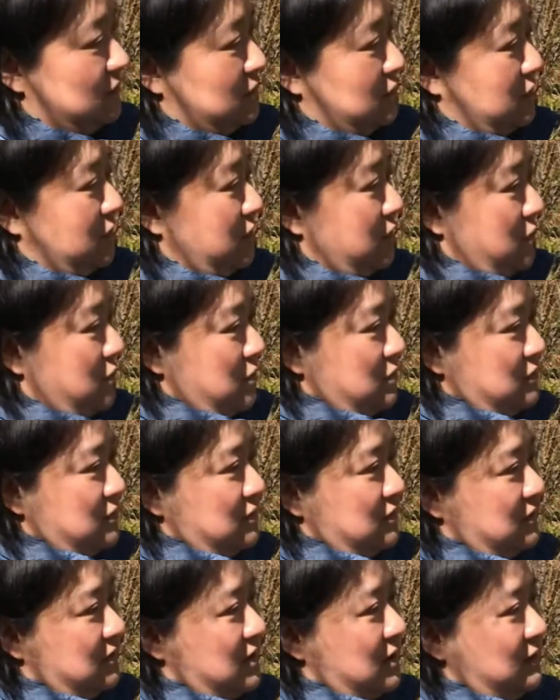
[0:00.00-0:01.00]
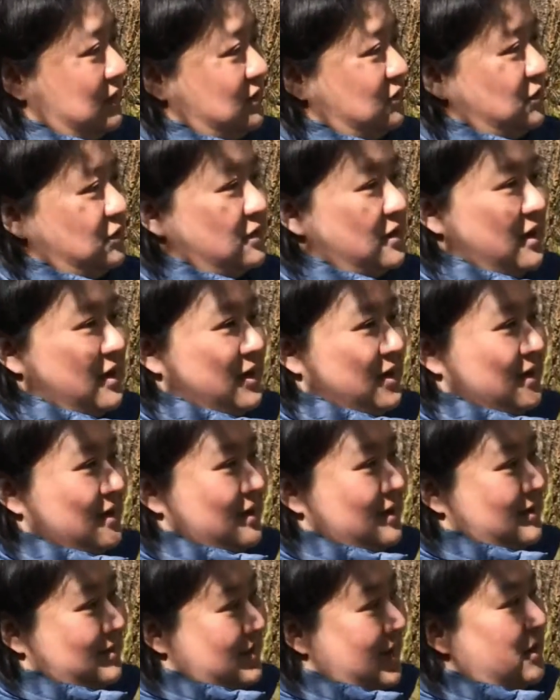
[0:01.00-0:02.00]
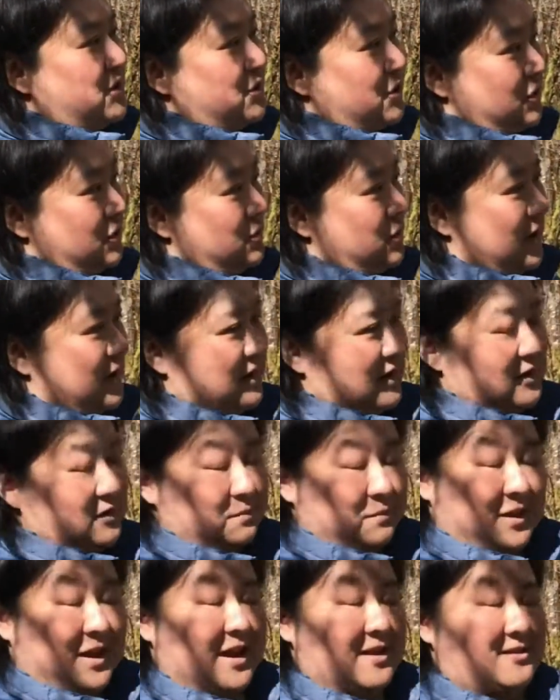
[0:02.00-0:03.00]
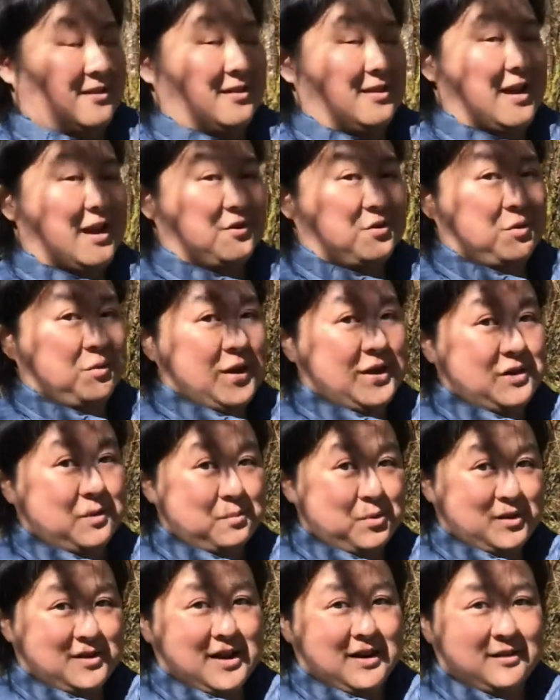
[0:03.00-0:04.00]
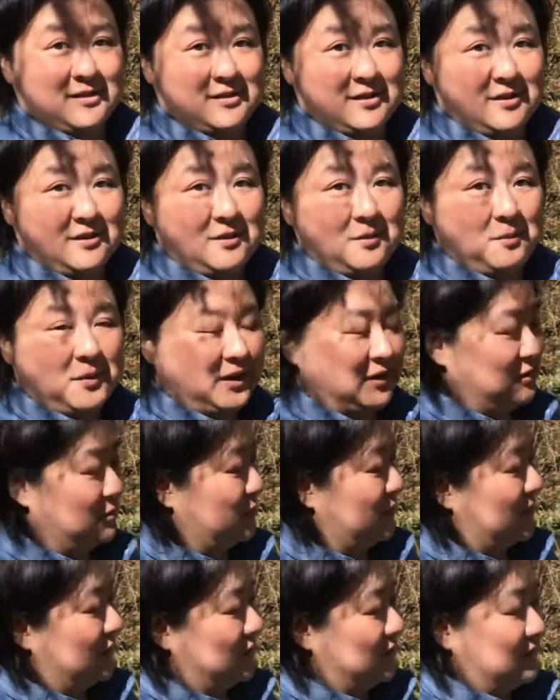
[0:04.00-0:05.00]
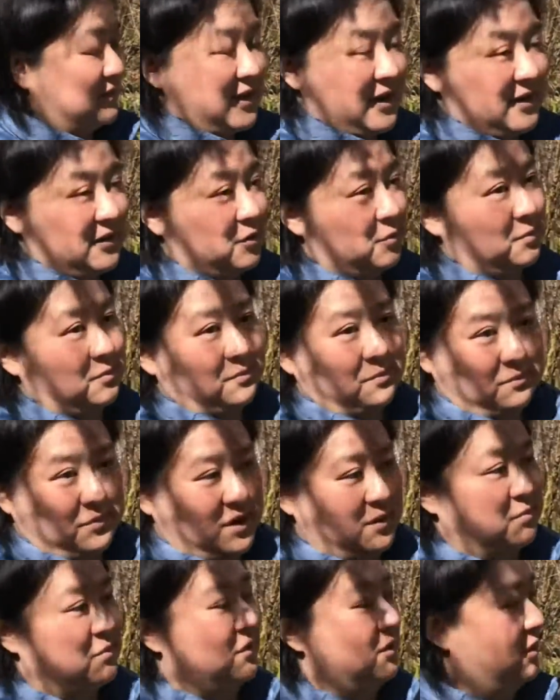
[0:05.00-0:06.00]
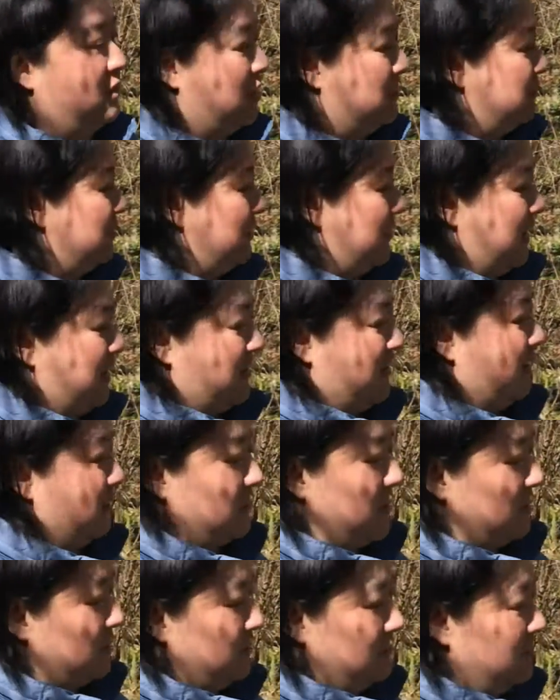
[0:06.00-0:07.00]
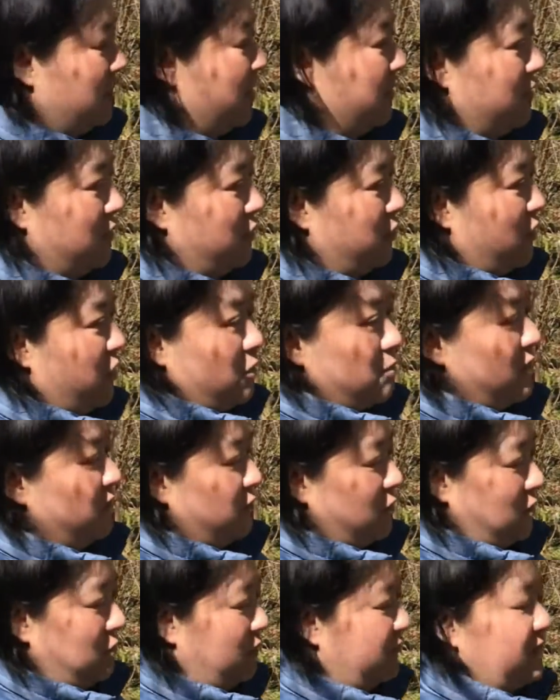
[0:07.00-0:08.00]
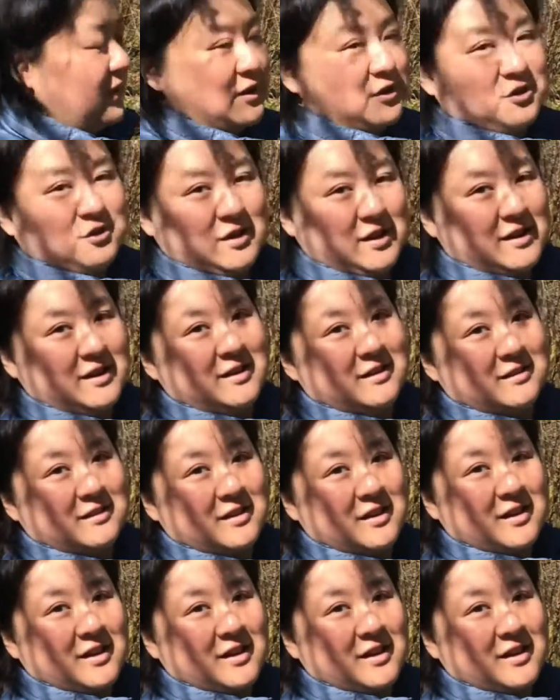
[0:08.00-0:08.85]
or thorns or stuff, it's just nature's way, it's plant's natural way to protect itself, because without sting it will be obliterated. All the herbivore will finish eating it.